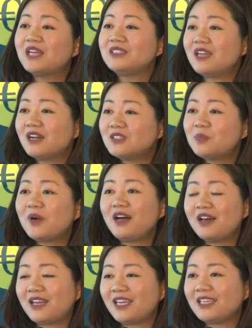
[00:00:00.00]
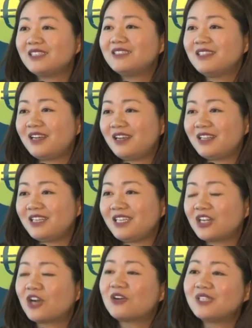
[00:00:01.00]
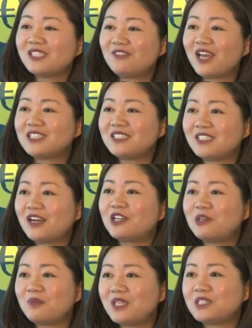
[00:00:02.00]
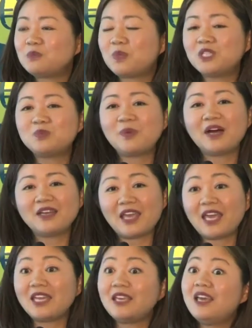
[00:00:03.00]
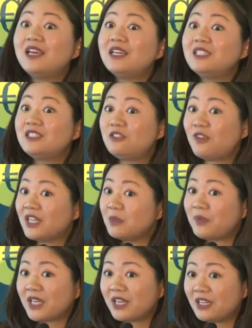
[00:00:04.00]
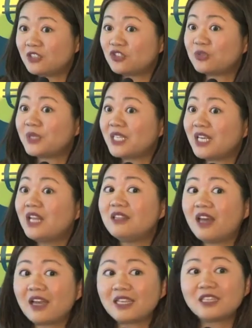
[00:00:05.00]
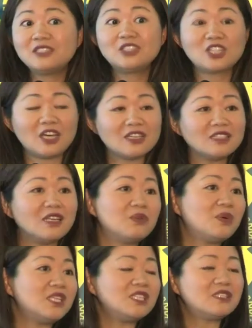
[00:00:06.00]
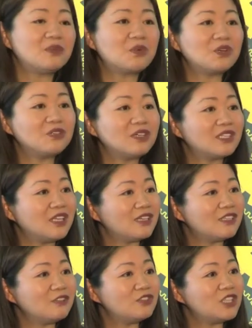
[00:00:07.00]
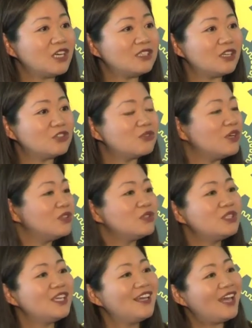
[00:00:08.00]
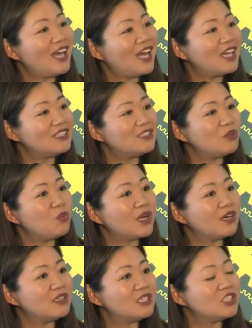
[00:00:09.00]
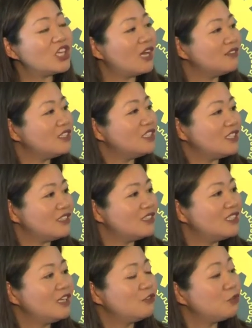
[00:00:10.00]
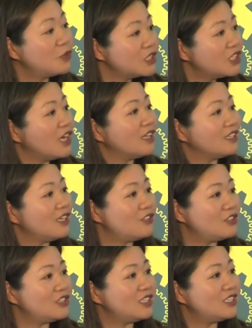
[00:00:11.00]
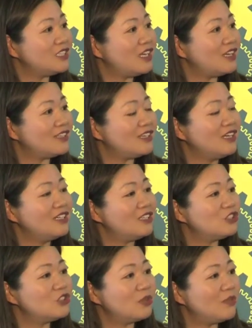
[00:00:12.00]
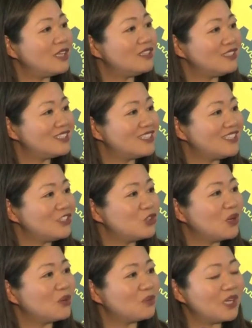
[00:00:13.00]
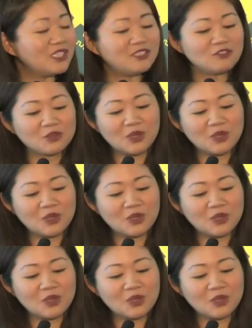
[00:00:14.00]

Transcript: not by the current advanced economies, but by a developing country like China. What does the world look like if China grows, and what are the challenges for China to sustain this tremendously strong rate of